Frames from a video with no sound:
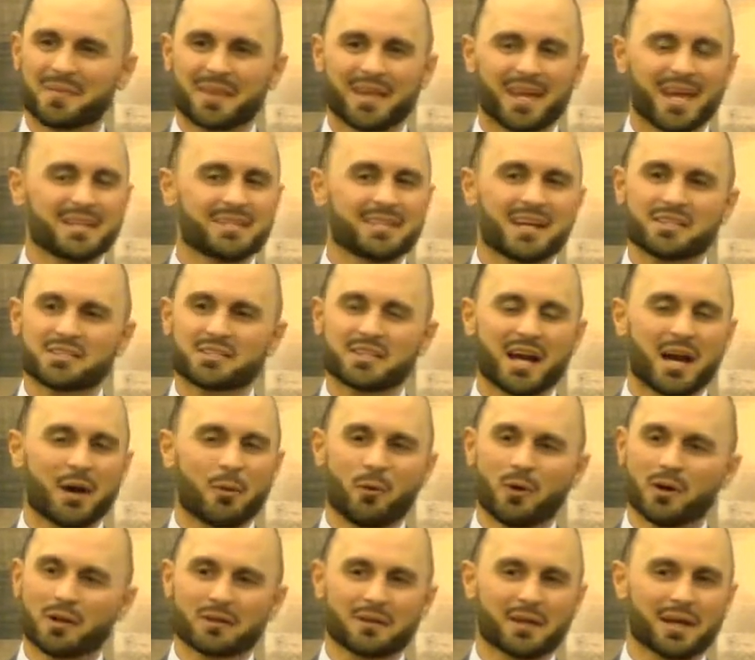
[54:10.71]
It does not
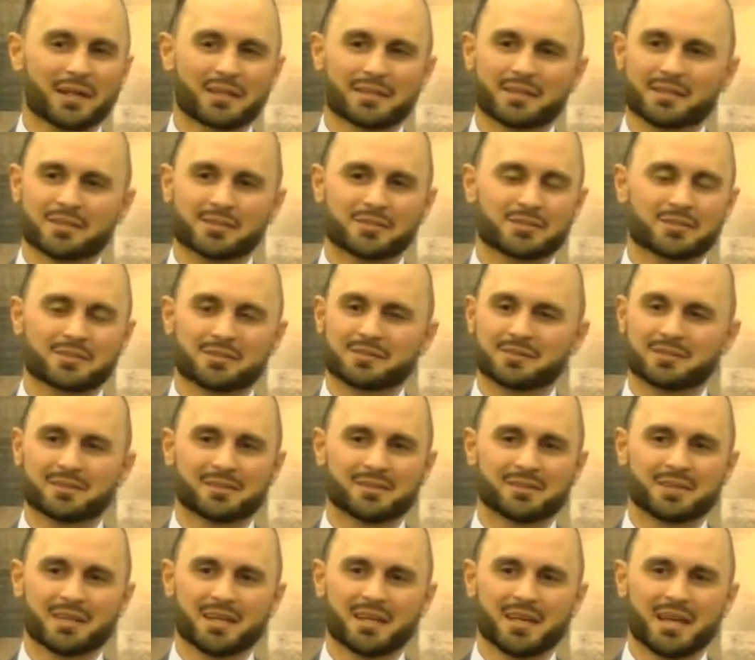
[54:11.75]
work like this.
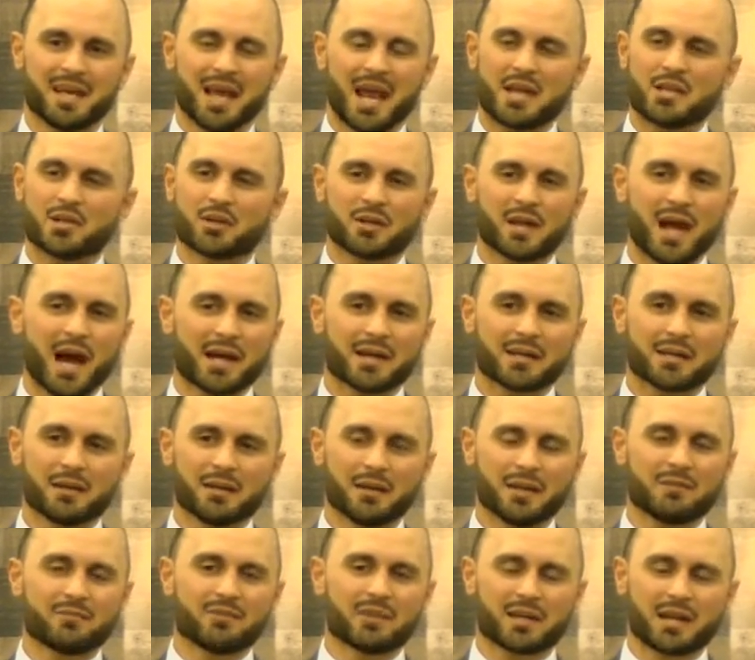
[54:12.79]
And you're not going to
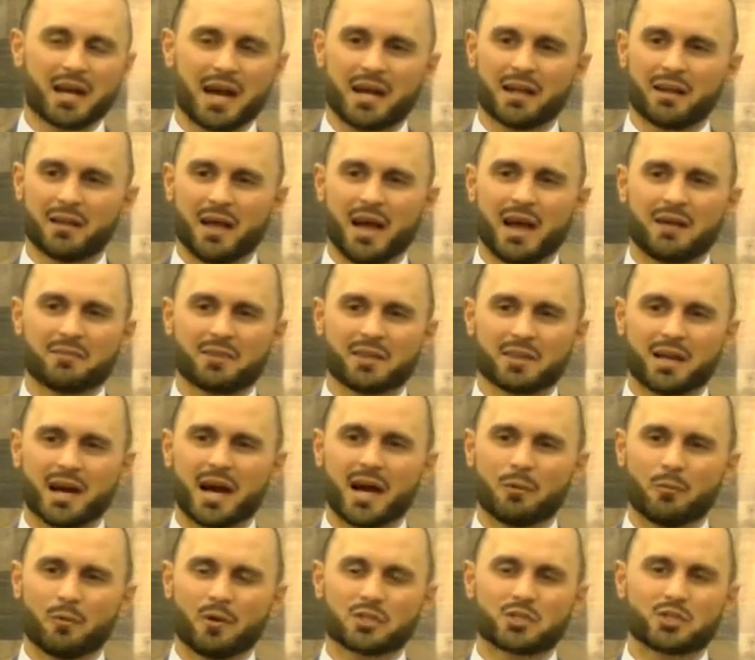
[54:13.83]
live the kind of life that
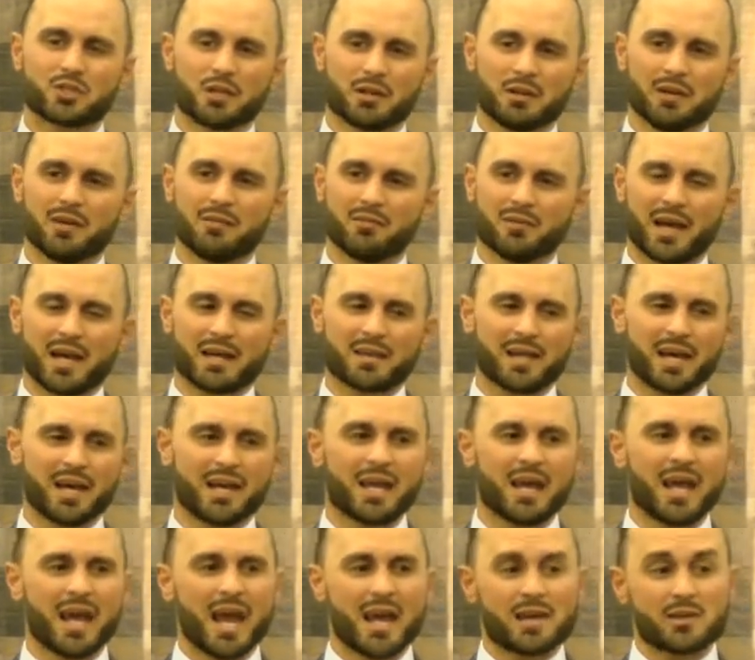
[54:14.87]
God wants you to live like that.
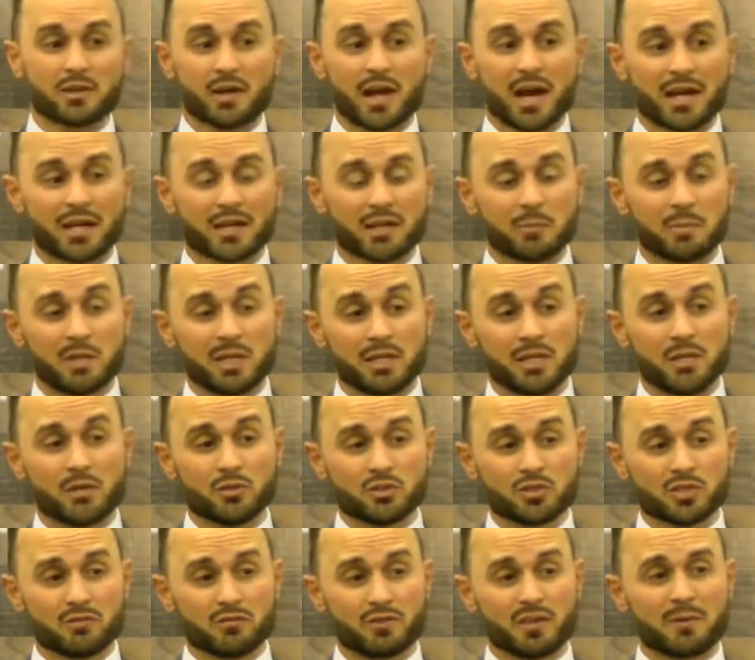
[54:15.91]
And you're not going to be
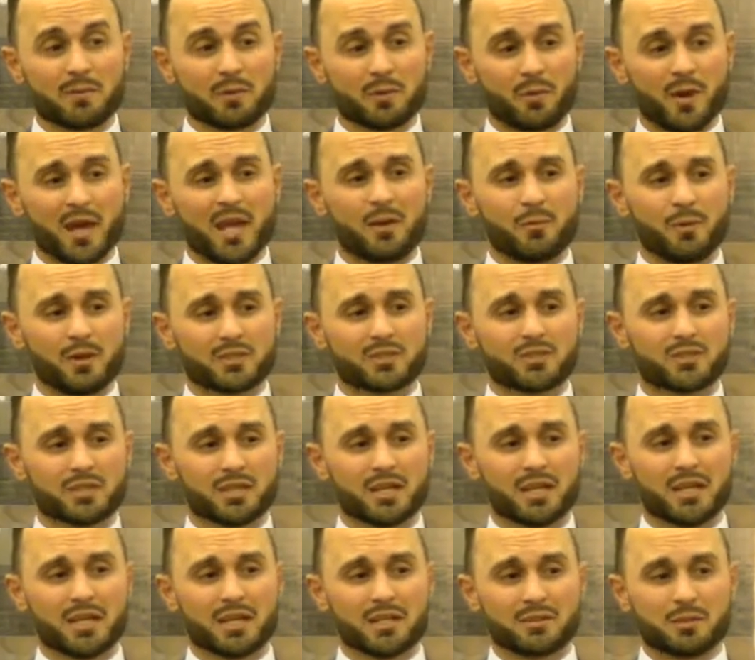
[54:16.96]
used of Him the way He wants
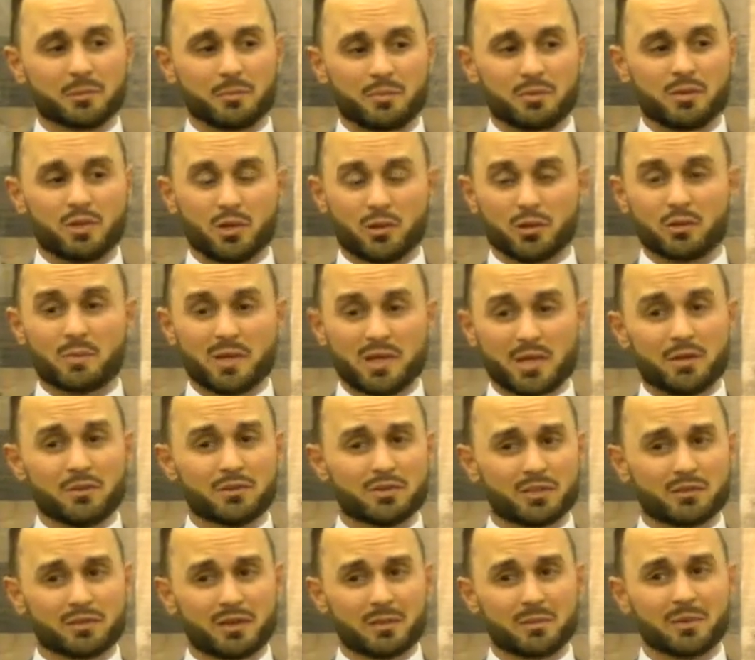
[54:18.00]
you to be
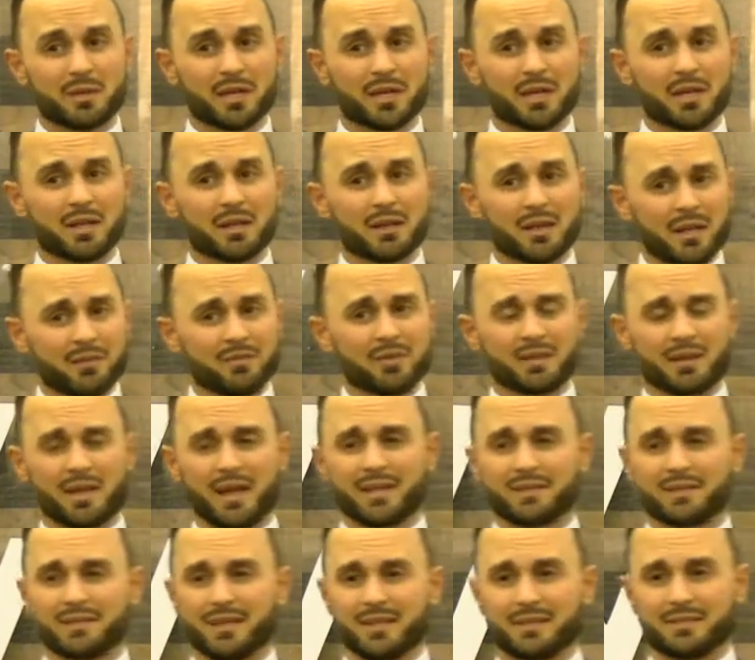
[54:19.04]
used of Him living
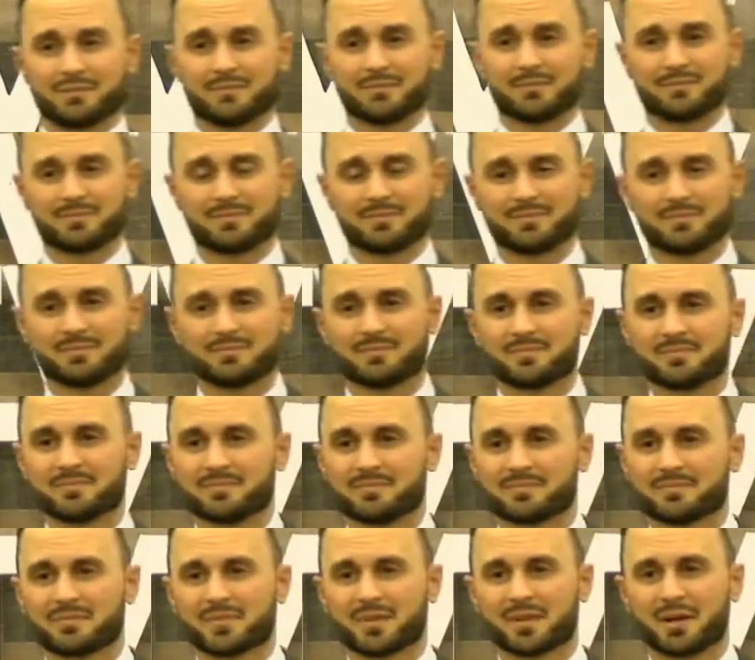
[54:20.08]
like that.
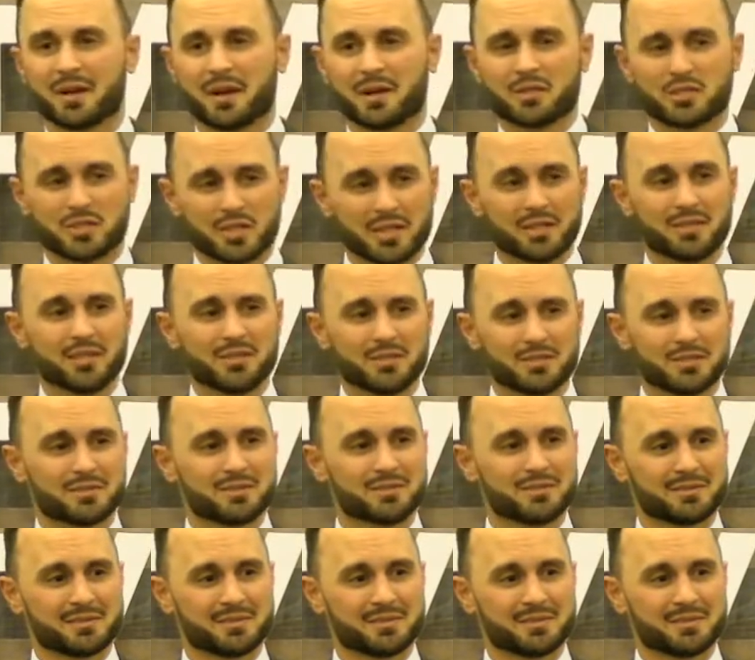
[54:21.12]
Are you seeing this?